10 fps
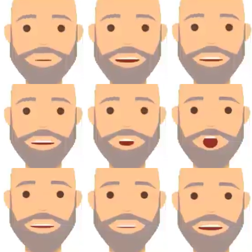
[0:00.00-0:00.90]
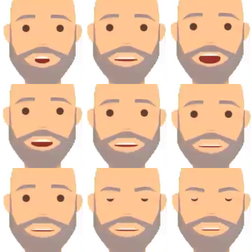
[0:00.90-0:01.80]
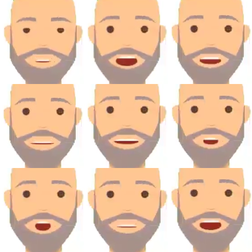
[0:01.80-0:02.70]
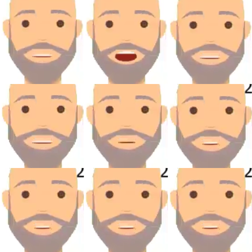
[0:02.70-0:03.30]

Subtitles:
Okay, so I'm going to click on the this Finish and Merge button.